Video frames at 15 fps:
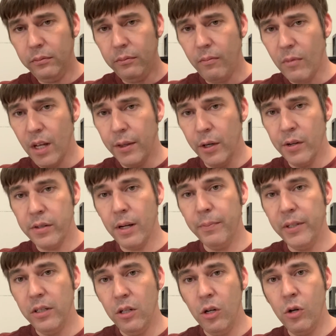there's
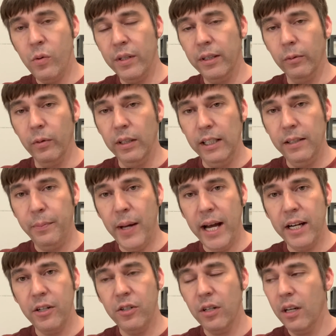something new with the relief
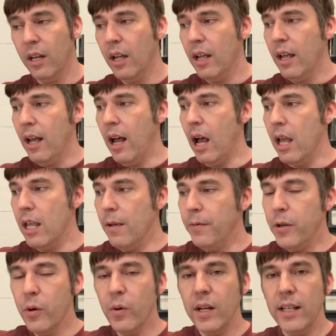package. Uh,
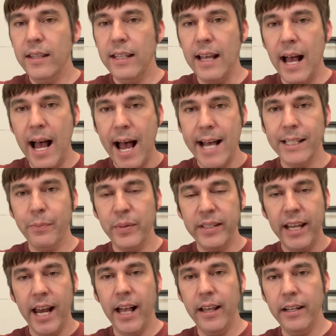if you're in the
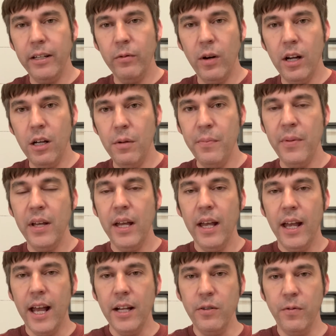hospitality realm
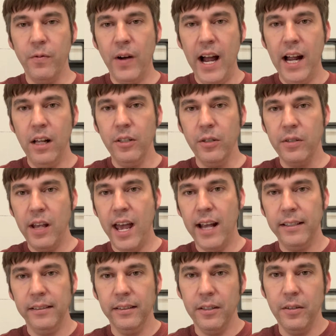and you file your
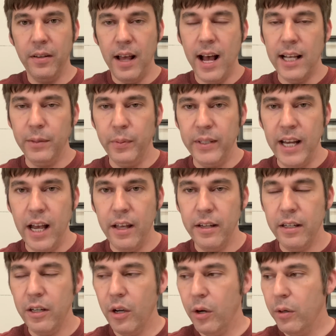taxes under the
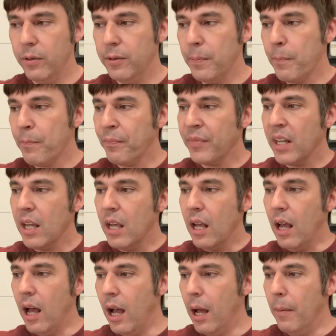hospitality codes,
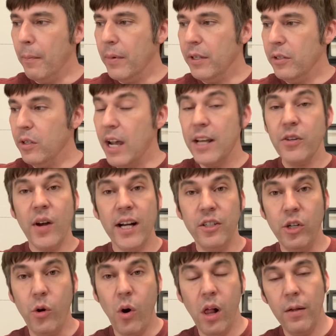Um, you guys are
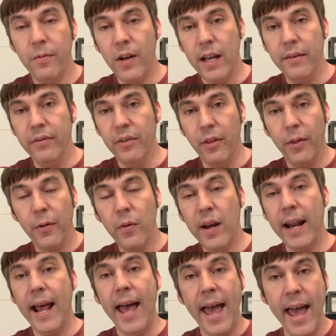actually qualifying for three
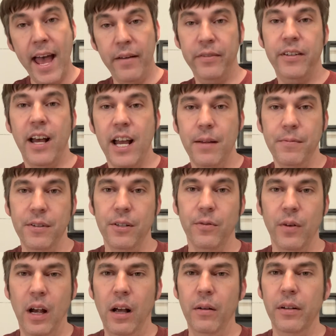and a half times this
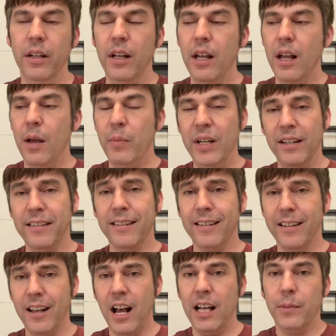round because
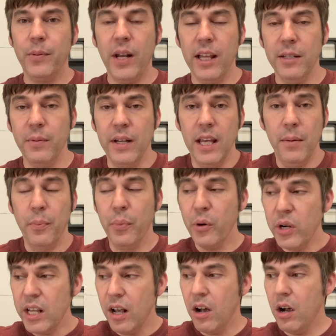hospitality's been hit
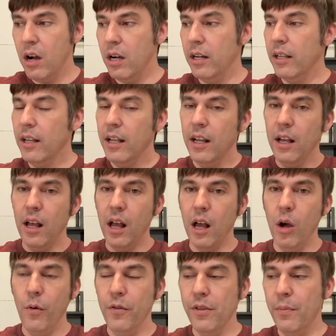pretty hard uh,
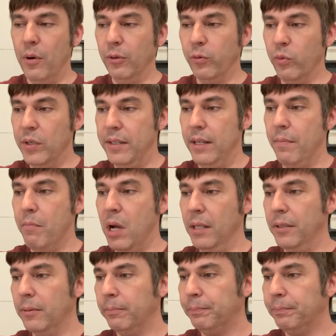over the most recent months.